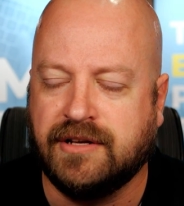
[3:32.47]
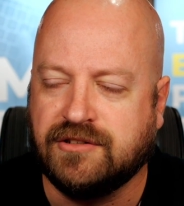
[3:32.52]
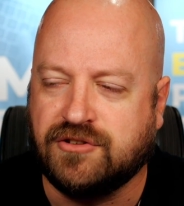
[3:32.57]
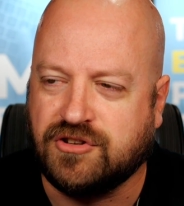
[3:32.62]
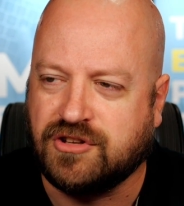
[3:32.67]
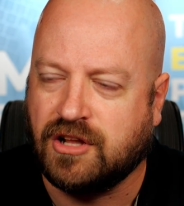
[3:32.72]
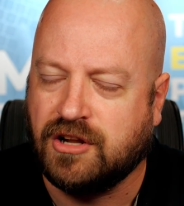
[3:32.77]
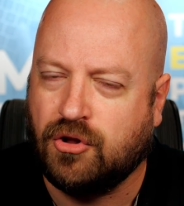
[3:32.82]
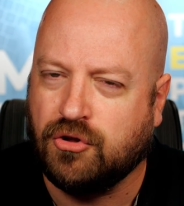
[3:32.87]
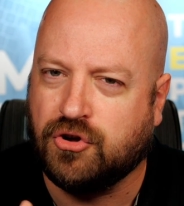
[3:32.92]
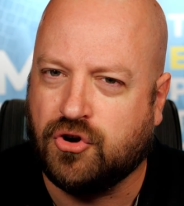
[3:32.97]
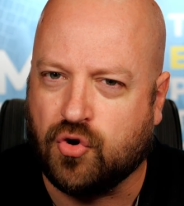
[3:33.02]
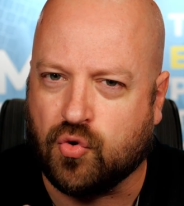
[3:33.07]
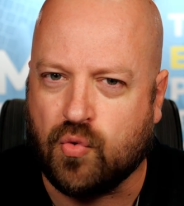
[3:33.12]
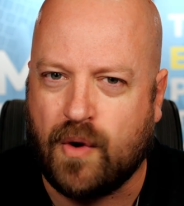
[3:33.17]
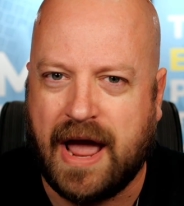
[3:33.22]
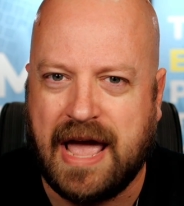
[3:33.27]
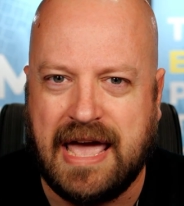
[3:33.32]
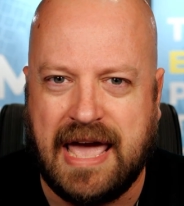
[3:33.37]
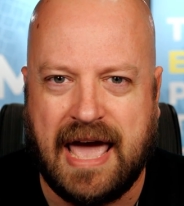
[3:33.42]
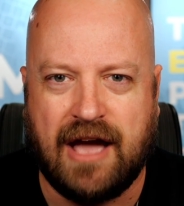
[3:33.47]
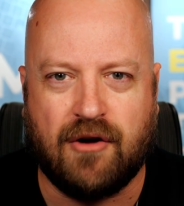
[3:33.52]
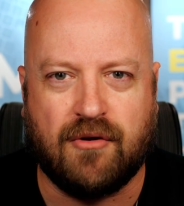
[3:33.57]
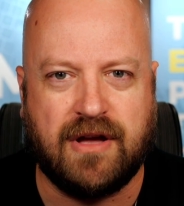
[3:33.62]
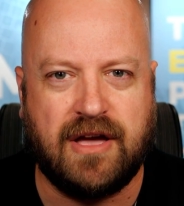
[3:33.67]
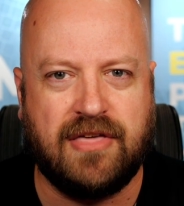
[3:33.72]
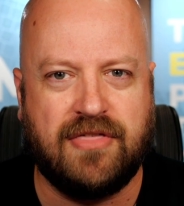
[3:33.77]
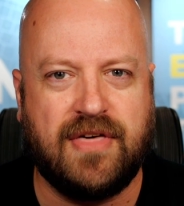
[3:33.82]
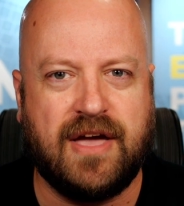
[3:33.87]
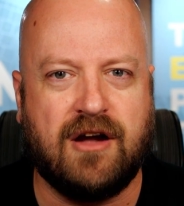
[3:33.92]
There's a little gray
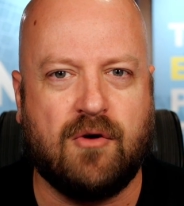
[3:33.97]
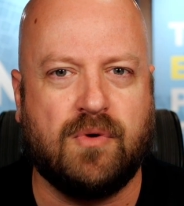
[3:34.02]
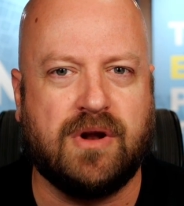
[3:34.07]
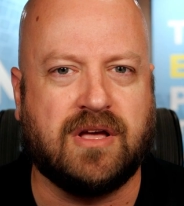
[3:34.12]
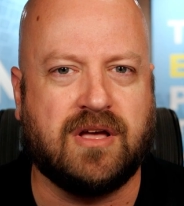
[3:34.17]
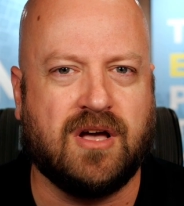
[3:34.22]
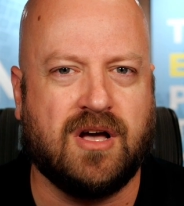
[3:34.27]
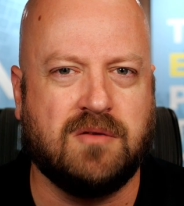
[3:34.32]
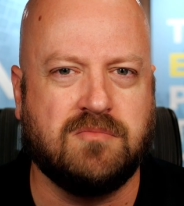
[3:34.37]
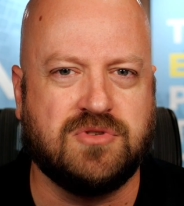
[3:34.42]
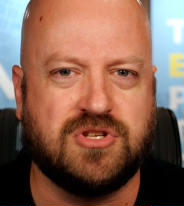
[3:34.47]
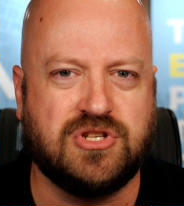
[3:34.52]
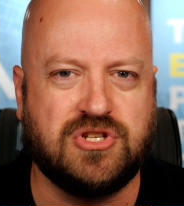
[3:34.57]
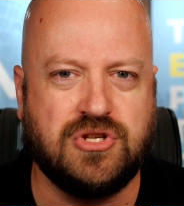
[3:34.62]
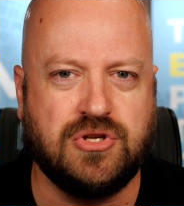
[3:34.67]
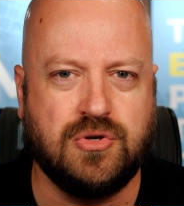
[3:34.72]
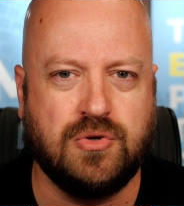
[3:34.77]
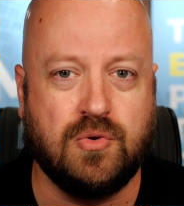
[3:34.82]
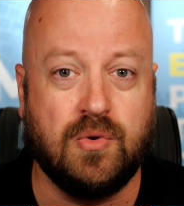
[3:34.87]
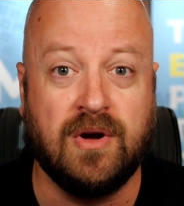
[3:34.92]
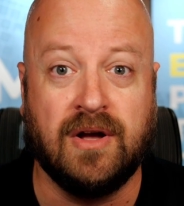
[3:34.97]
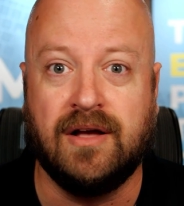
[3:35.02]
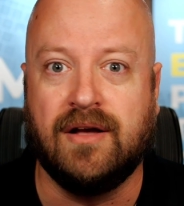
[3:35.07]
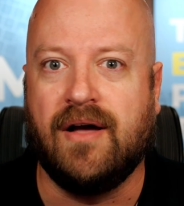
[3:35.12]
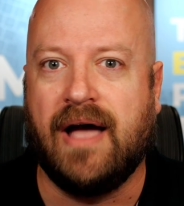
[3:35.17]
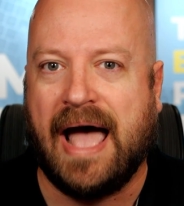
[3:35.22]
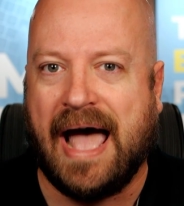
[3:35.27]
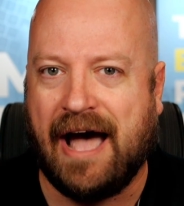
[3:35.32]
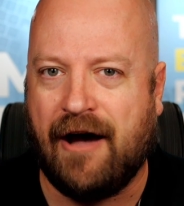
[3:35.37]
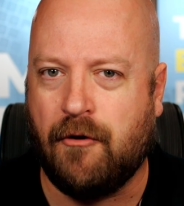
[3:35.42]
area there when it comes to
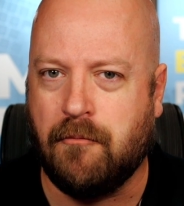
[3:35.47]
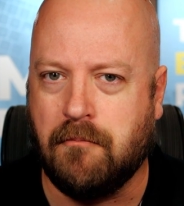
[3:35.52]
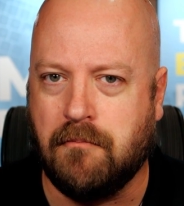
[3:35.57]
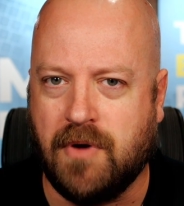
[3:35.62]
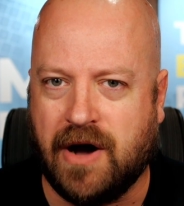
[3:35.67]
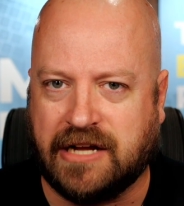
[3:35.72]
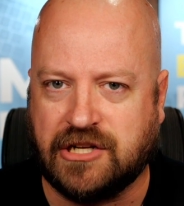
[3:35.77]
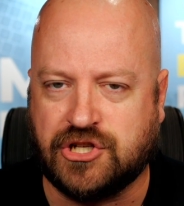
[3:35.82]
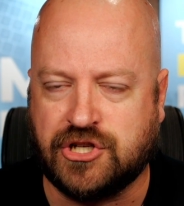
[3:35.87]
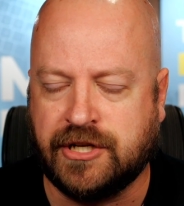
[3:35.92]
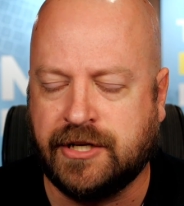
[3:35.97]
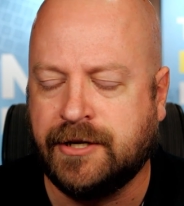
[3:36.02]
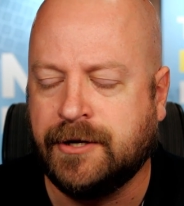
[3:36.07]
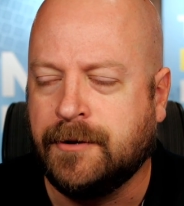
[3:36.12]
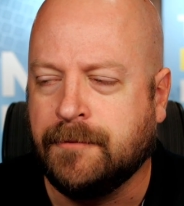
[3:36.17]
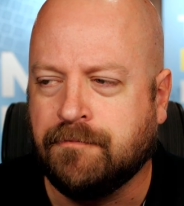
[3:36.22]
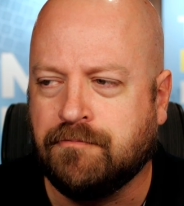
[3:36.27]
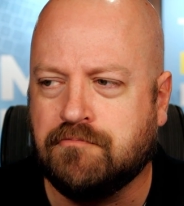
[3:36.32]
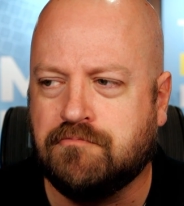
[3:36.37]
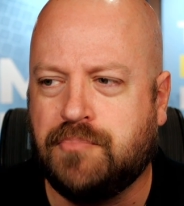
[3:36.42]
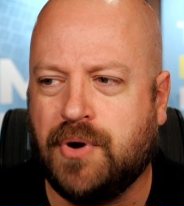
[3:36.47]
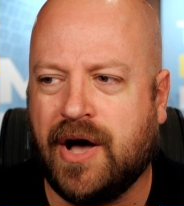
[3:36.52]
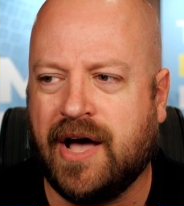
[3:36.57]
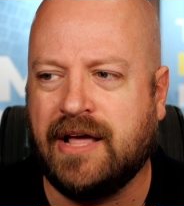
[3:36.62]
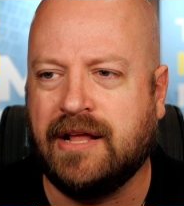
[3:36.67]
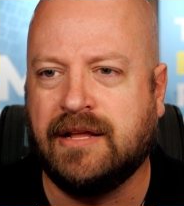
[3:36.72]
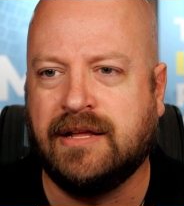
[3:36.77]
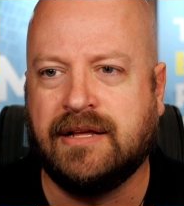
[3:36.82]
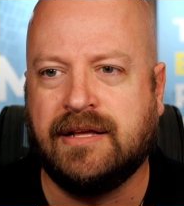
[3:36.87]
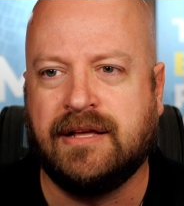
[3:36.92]
how much,
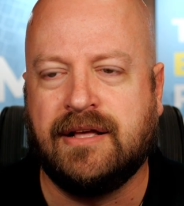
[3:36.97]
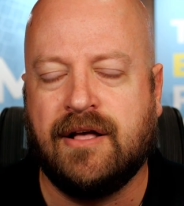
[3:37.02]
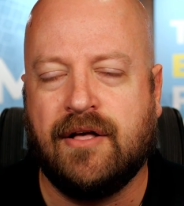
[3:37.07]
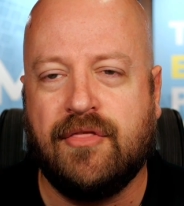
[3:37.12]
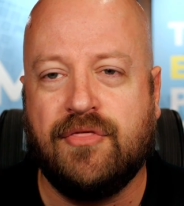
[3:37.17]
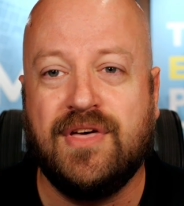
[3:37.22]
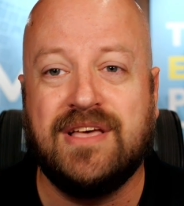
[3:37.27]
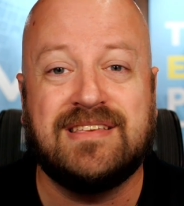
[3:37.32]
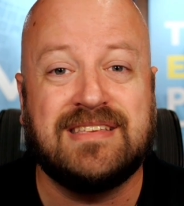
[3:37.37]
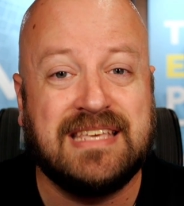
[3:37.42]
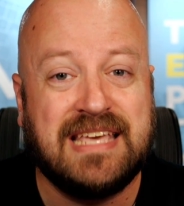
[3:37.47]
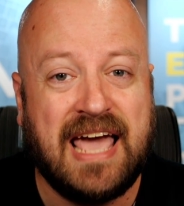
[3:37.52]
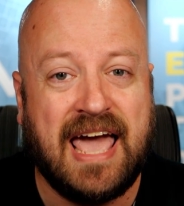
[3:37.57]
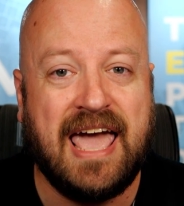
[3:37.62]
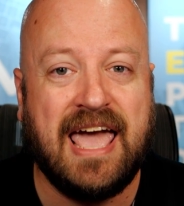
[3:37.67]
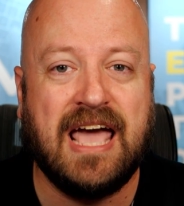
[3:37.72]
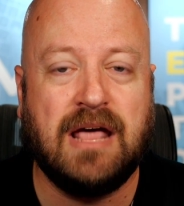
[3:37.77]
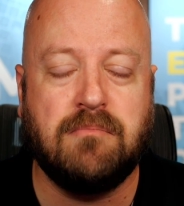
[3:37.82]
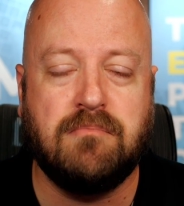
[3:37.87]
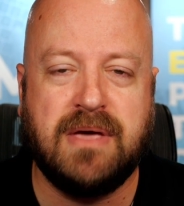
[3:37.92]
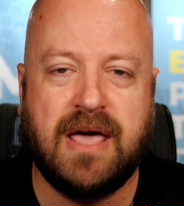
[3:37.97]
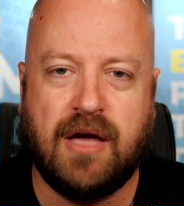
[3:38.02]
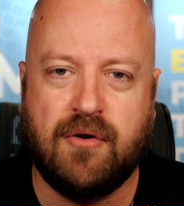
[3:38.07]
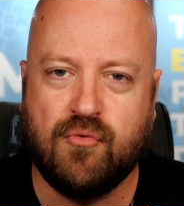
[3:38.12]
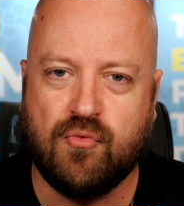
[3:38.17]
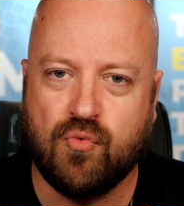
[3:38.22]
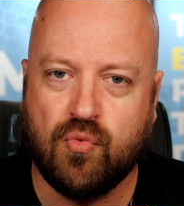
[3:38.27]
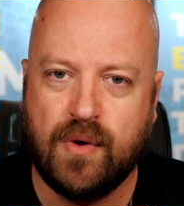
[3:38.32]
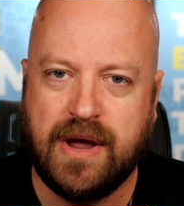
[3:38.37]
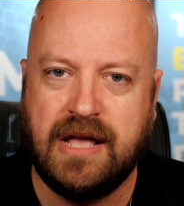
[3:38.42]
but this can be a
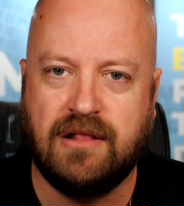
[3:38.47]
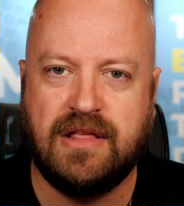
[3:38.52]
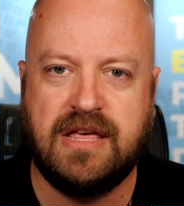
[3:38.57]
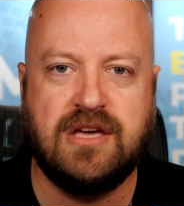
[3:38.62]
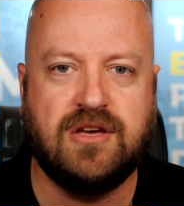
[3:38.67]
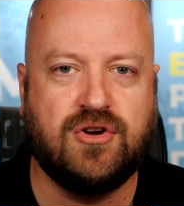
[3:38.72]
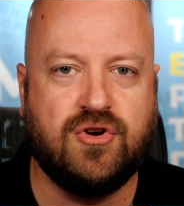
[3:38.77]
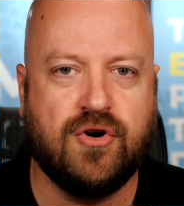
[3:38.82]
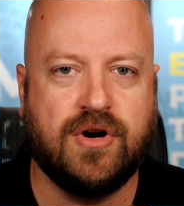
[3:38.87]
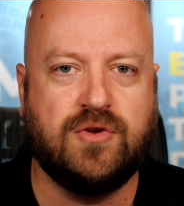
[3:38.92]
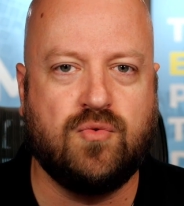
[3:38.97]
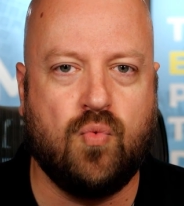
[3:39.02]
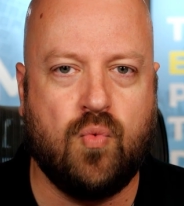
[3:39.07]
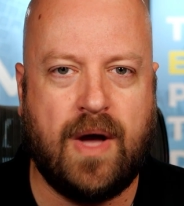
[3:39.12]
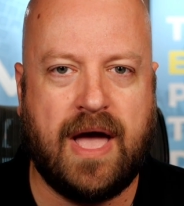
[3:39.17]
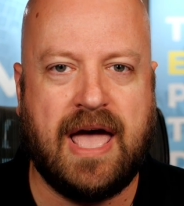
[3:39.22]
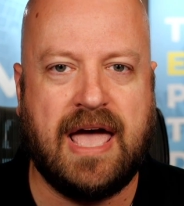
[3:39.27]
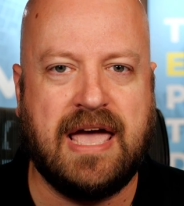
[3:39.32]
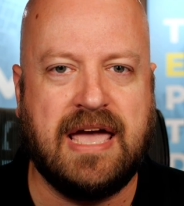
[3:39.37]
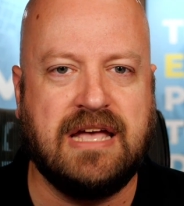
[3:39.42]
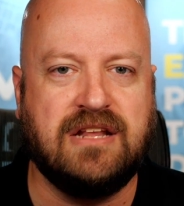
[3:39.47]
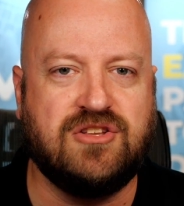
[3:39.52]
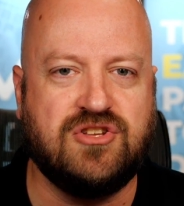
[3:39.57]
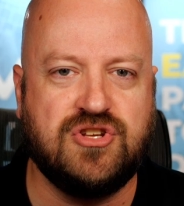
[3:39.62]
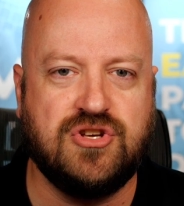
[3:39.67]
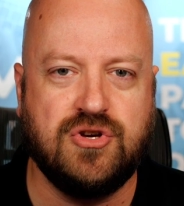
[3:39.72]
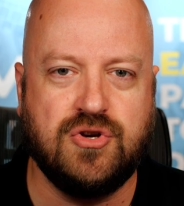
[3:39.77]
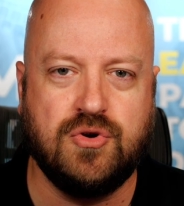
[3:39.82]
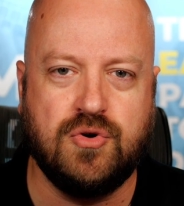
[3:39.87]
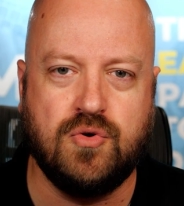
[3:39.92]
really good way
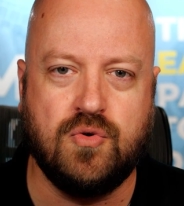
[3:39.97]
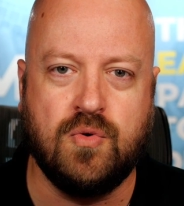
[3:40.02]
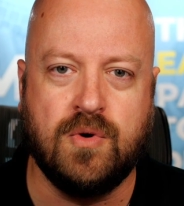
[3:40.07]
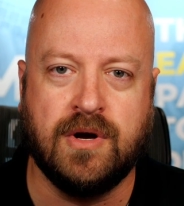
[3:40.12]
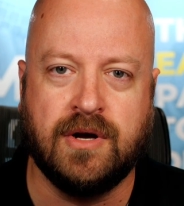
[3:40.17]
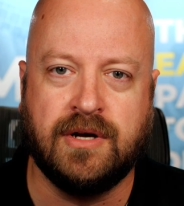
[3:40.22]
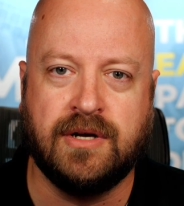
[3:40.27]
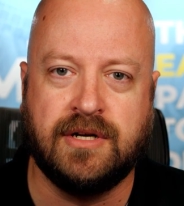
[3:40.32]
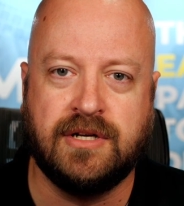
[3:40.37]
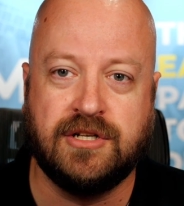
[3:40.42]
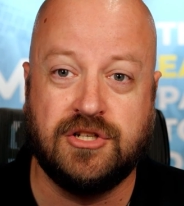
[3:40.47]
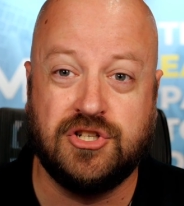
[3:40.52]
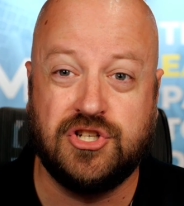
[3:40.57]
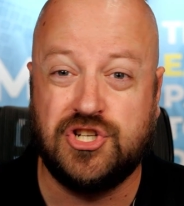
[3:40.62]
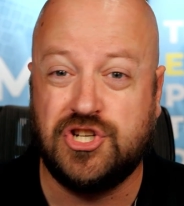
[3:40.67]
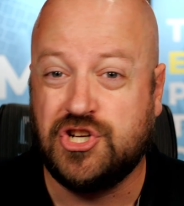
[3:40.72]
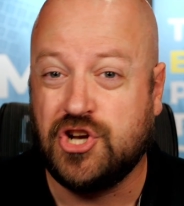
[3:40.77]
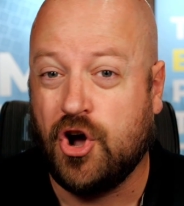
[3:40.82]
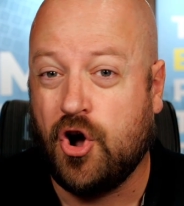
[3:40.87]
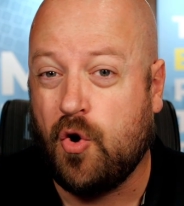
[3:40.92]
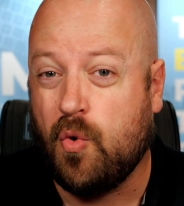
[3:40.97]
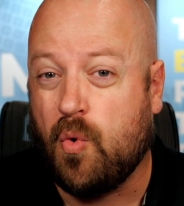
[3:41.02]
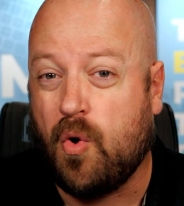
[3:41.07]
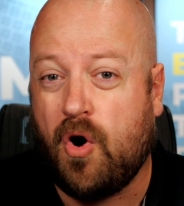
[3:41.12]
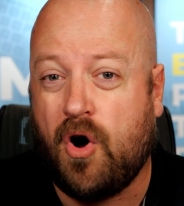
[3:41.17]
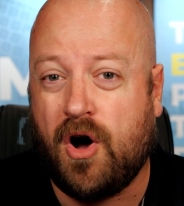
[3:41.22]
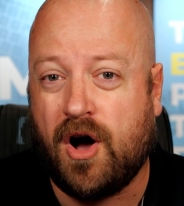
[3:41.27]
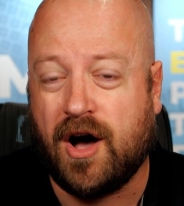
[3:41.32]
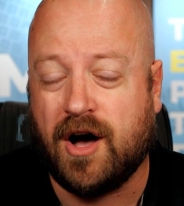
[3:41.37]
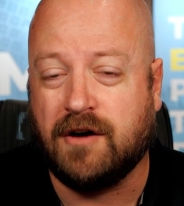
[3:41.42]
to show
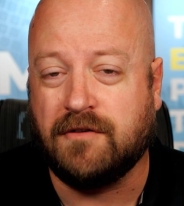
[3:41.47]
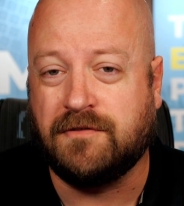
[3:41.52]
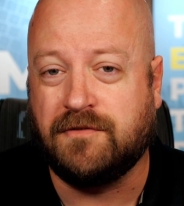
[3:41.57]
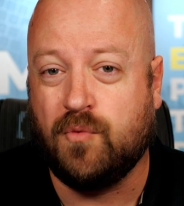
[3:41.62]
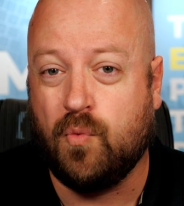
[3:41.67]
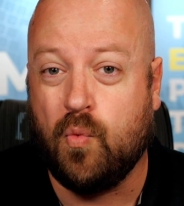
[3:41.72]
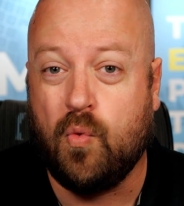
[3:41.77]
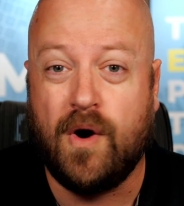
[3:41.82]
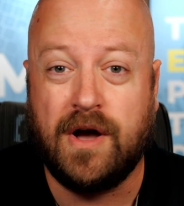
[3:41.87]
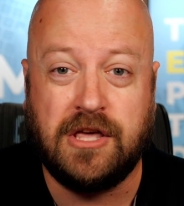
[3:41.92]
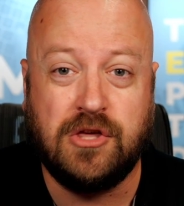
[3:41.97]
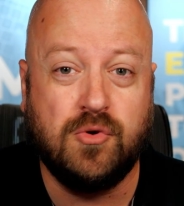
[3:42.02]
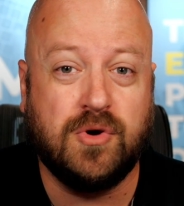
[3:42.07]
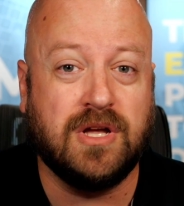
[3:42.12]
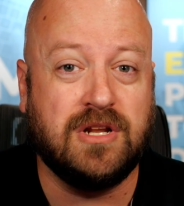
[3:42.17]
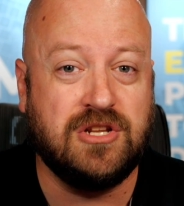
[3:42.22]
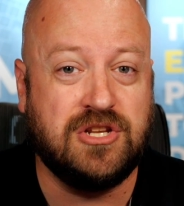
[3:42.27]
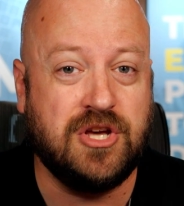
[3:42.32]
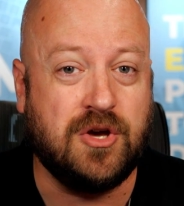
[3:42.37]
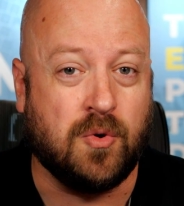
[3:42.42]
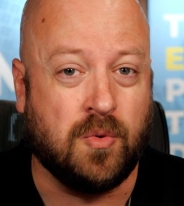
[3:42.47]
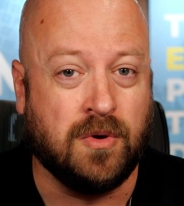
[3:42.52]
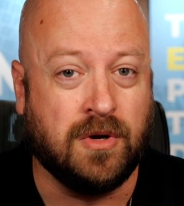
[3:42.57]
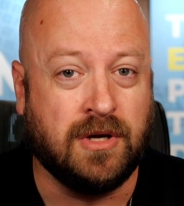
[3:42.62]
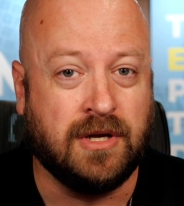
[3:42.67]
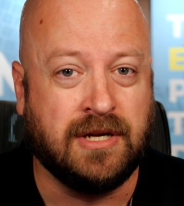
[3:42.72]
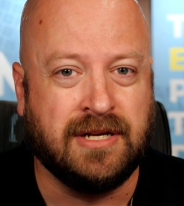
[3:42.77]
off what you can do.